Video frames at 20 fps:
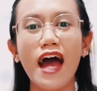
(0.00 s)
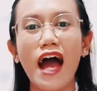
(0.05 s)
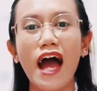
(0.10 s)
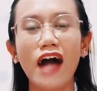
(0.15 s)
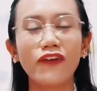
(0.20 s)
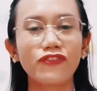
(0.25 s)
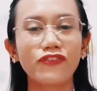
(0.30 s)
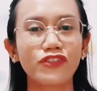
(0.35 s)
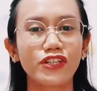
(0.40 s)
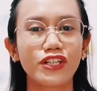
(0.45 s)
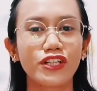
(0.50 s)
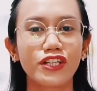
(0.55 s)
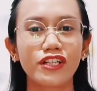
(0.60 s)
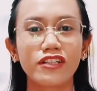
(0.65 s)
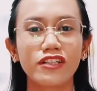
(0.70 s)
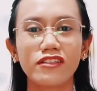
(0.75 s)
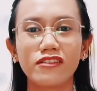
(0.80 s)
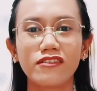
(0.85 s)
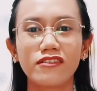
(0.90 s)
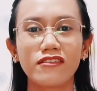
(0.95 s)

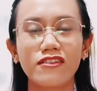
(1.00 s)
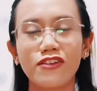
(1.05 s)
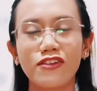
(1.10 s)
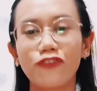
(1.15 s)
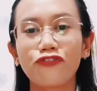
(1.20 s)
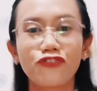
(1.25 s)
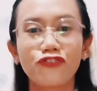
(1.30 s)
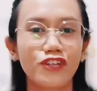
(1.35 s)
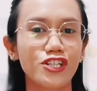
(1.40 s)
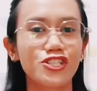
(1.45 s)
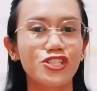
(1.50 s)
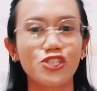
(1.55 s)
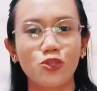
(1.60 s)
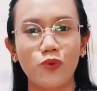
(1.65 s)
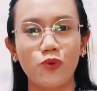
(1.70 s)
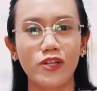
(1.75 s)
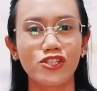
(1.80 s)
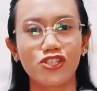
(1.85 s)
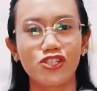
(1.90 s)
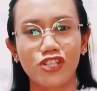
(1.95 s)
after the first
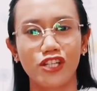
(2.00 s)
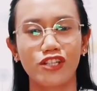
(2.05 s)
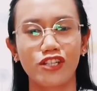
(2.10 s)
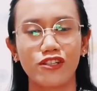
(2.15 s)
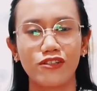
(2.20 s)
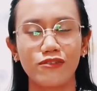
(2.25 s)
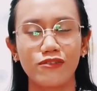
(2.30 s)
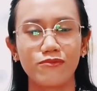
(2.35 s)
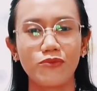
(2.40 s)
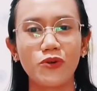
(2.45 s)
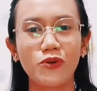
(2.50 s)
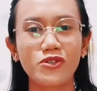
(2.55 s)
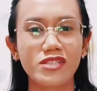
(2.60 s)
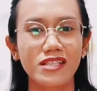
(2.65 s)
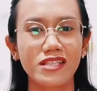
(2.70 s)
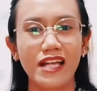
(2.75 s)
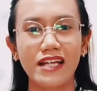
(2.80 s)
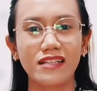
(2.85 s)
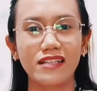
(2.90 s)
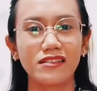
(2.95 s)
question,
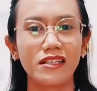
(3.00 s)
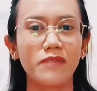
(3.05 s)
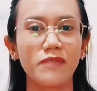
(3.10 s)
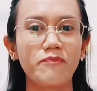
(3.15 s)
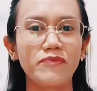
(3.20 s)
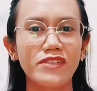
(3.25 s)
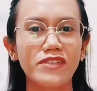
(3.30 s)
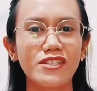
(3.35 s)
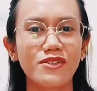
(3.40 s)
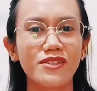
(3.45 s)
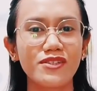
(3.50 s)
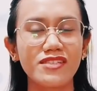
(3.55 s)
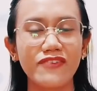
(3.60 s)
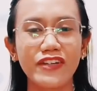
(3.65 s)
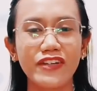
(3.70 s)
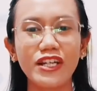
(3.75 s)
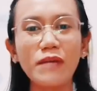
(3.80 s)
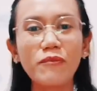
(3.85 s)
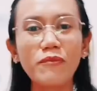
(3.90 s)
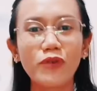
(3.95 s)
most likely. So it's
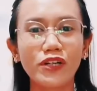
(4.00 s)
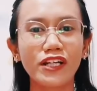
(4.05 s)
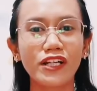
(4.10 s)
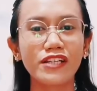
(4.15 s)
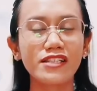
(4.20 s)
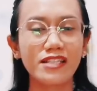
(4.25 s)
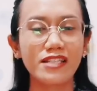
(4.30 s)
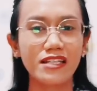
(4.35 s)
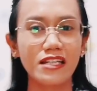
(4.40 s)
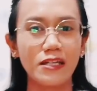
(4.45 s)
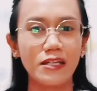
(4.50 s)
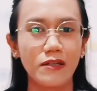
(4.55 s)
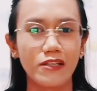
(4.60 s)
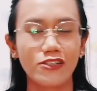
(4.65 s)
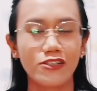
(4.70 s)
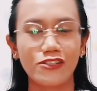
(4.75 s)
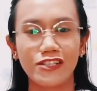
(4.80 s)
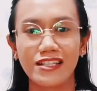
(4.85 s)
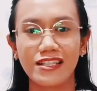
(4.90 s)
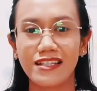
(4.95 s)
very important to
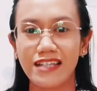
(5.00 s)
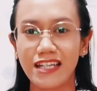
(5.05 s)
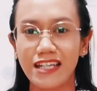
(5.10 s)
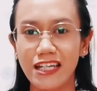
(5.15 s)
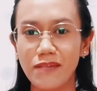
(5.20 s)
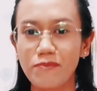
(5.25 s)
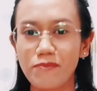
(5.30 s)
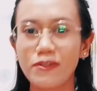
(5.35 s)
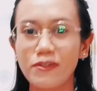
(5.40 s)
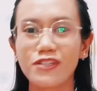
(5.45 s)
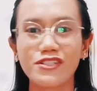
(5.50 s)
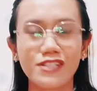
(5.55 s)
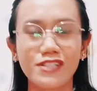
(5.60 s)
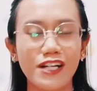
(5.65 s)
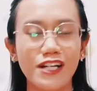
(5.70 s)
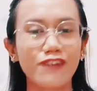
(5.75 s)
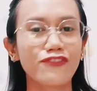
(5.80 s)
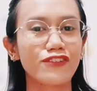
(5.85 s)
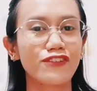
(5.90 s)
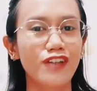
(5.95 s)
keep
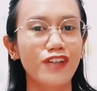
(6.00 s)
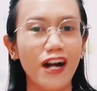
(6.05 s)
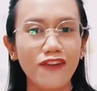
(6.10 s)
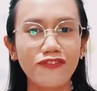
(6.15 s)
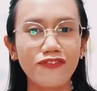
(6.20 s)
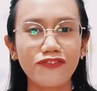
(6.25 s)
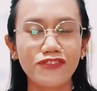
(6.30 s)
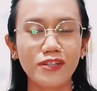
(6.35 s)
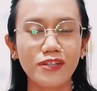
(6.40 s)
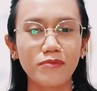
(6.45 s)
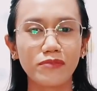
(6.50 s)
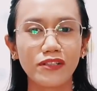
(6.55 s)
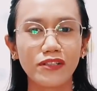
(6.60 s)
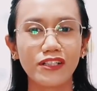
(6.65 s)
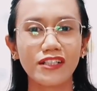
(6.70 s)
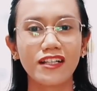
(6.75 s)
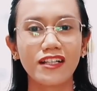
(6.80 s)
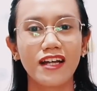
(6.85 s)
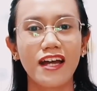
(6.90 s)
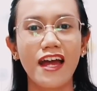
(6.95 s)
yourself
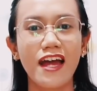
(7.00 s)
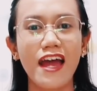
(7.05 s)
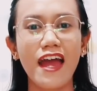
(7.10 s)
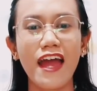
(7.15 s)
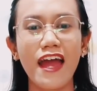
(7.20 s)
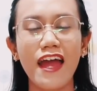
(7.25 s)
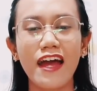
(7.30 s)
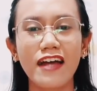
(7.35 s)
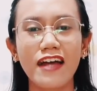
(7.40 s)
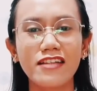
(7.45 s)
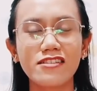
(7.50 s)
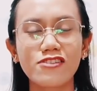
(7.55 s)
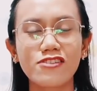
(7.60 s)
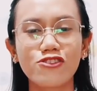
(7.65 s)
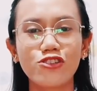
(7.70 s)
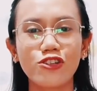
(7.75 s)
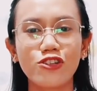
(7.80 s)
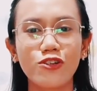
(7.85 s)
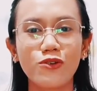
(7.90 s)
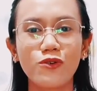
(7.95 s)
comfortable and
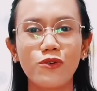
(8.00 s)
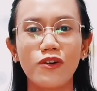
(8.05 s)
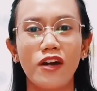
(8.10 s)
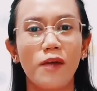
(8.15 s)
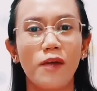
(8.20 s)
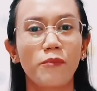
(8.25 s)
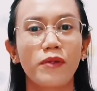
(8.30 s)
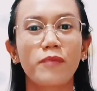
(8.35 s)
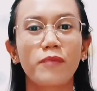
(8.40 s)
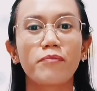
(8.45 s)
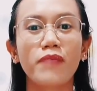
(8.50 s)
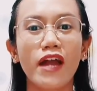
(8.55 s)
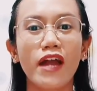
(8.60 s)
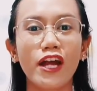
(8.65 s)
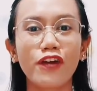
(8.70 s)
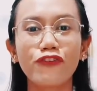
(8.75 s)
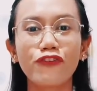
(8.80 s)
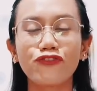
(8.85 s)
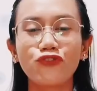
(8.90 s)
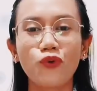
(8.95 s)
to
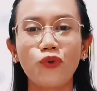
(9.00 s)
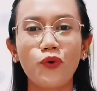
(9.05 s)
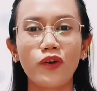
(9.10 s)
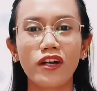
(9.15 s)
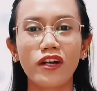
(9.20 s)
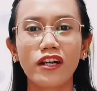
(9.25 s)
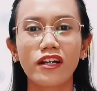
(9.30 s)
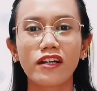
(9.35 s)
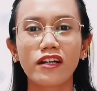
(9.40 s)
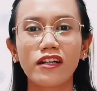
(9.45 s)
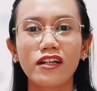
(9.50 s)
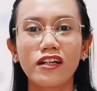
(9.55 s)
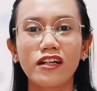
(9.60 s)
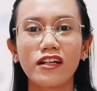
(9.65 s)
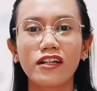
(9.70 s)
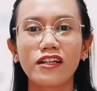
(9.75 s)
prepare for